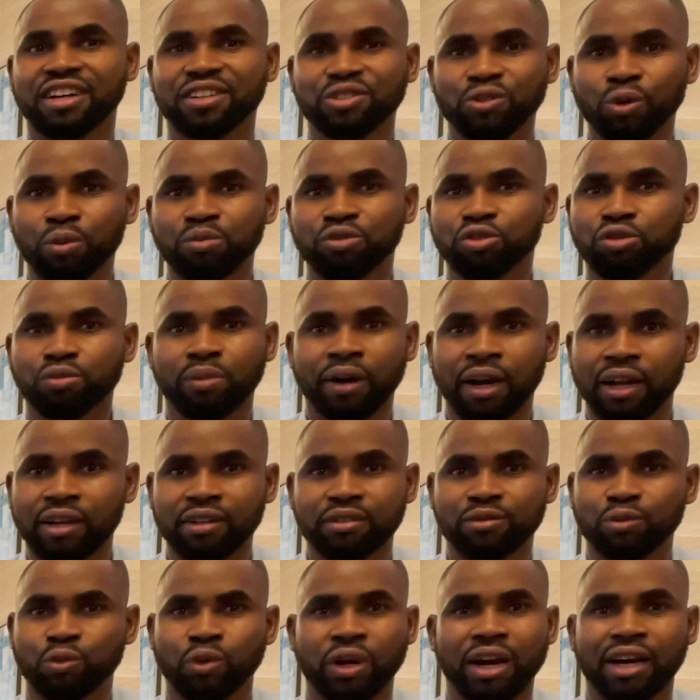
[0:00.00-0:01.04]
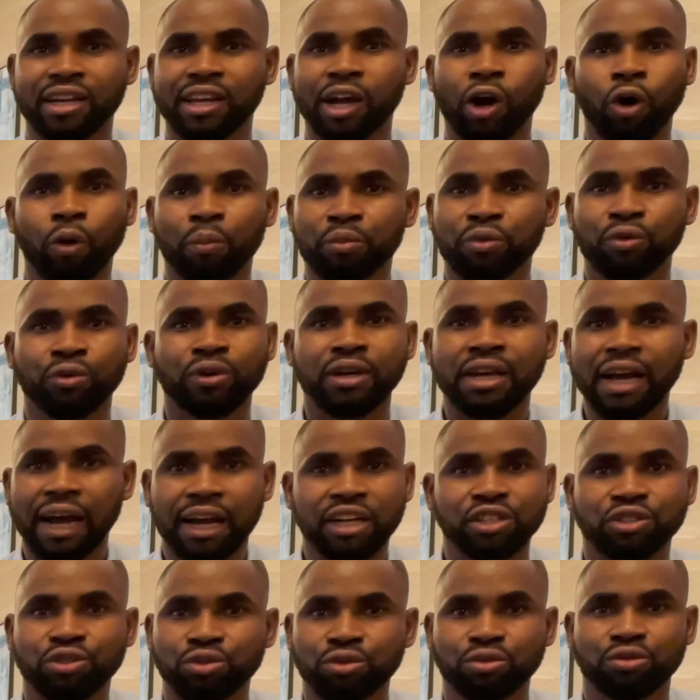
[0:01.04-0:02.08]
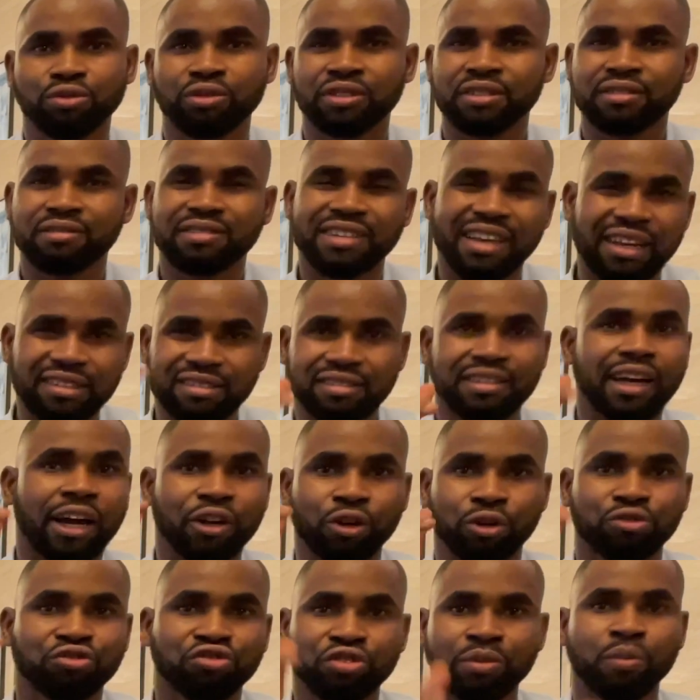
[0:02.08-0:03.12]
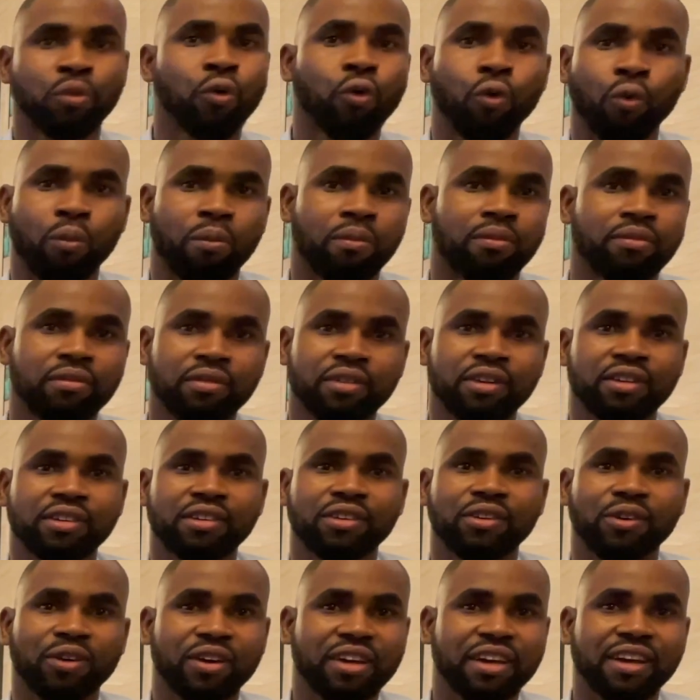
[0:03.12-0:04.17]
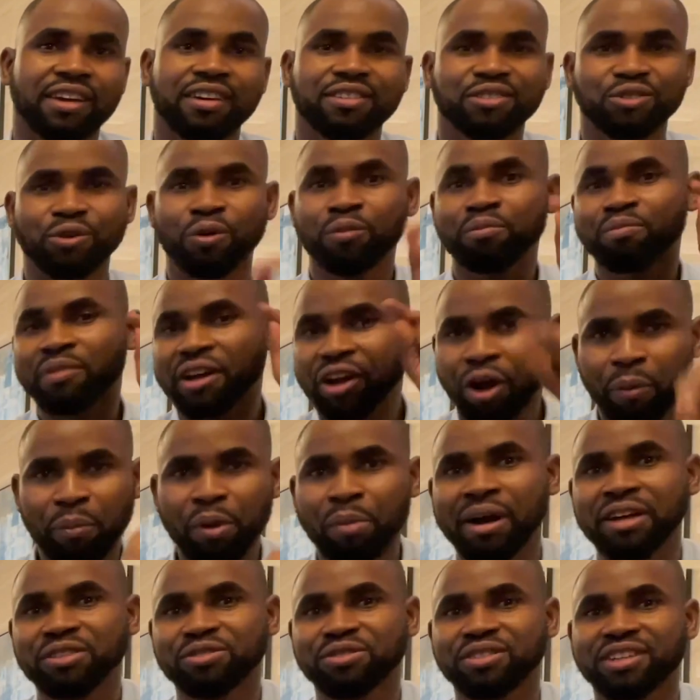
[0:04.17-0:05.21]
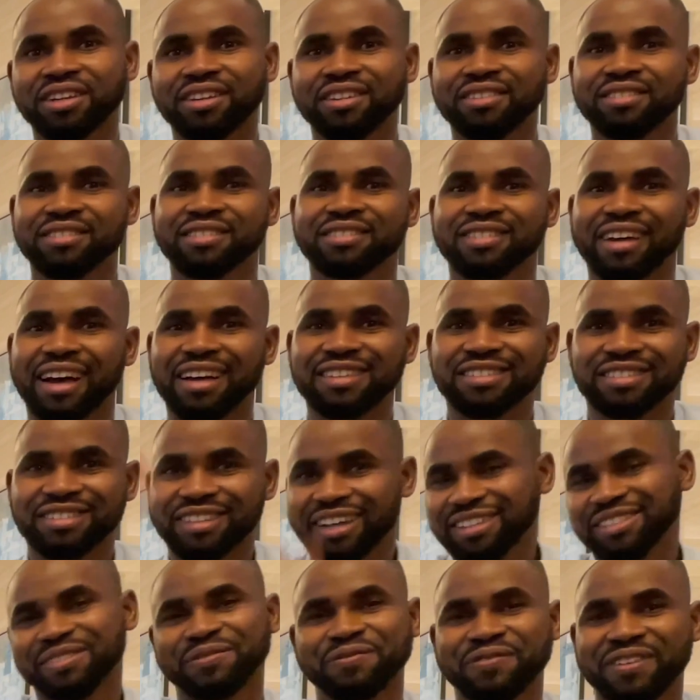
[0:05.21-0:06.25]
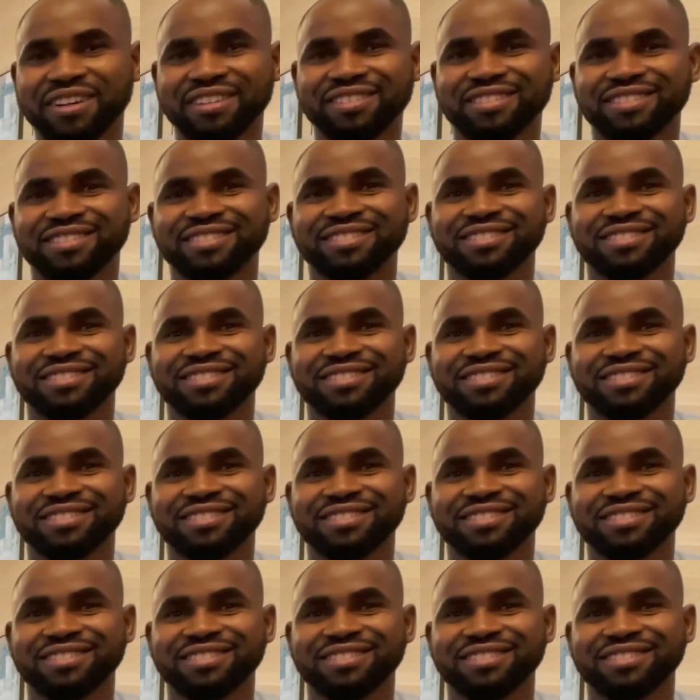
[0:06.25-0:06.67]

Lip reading: Home Dubai. We can help you, guide you to get that your dream home. Okay? So make up your mind today and start investing.